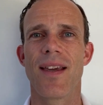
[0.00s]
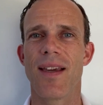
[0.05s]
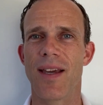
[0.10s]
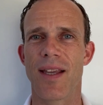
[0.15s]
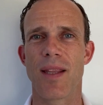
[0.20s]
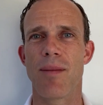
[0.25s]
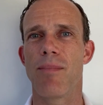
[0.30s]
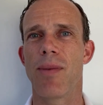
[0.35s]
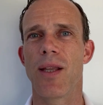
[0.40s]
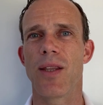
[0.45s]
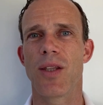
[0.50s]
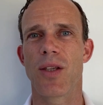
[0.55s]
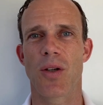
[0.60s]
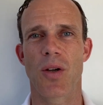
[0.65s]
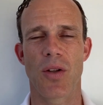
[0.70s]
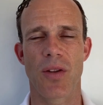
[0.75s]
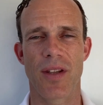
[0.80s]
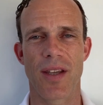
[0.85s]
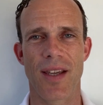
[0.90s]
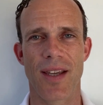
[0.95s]
depending
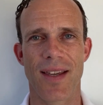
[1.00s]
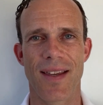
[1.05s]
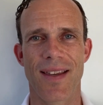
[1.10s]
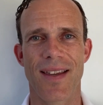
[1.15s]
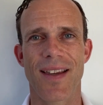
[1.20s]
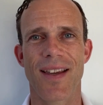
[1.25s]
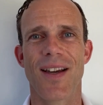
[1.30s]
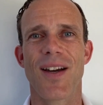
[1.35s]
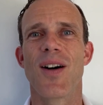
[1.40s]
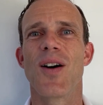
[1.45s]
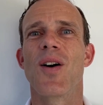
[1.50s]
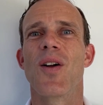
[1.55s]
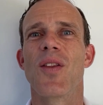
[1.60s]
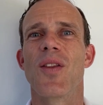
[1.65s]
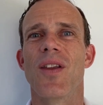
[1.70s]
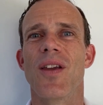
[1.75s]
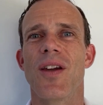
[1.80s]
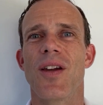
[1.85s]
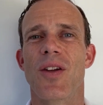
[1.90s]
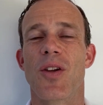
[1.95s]
on
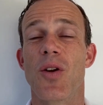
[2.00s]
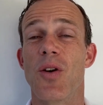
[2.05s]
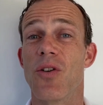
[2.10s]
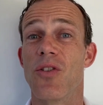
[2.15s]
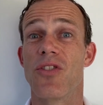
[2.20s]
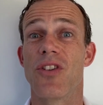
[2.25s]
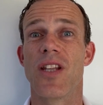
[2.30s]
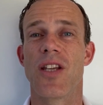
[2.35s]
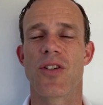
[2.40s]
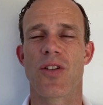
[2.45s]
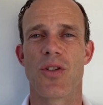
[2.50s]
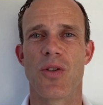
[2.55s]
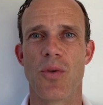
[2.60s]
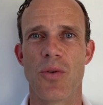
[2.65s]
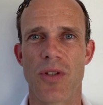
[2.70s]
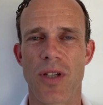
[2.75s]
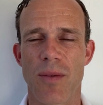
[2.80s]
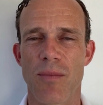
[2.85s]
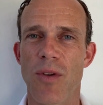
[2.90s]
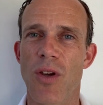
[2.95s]
the currency that you're
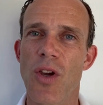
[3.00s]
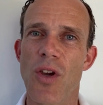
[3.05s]
using.